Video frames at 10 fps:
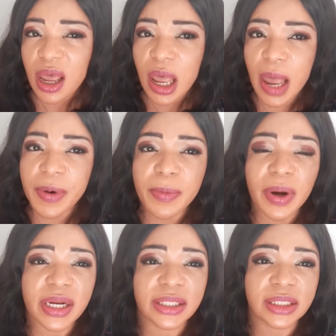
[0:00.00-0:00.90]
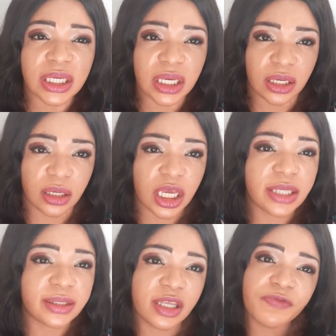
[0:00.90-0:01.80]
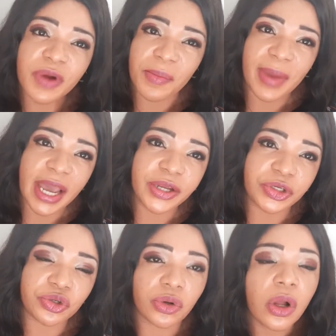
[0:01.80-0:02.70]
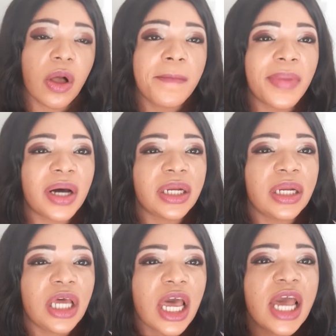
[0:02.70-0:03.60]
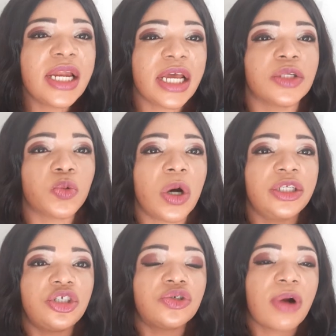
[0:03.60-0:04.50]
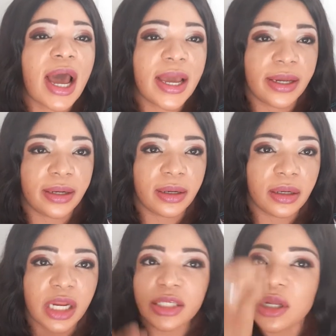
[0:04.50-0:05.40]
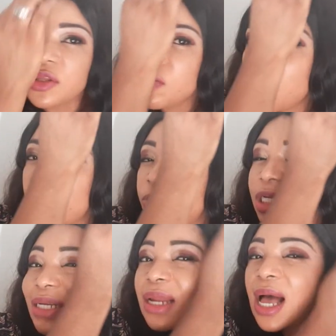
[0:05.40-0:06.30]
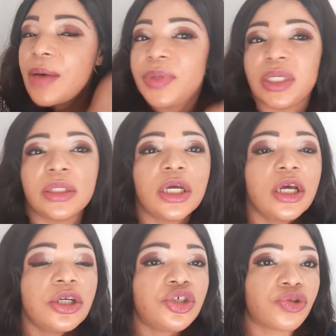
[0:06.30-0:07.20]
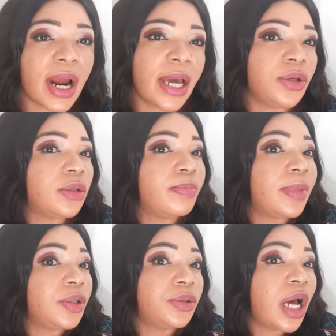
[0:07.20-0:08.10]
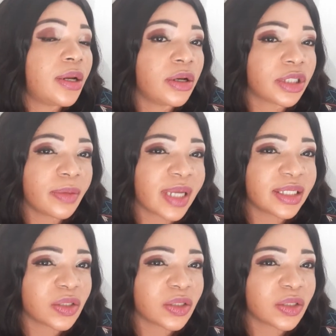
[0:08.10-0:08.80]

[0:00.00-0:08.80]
everybody's skin is different mind you but it is worth trying there's nothing wrong in harming trying you, you don't know sometimes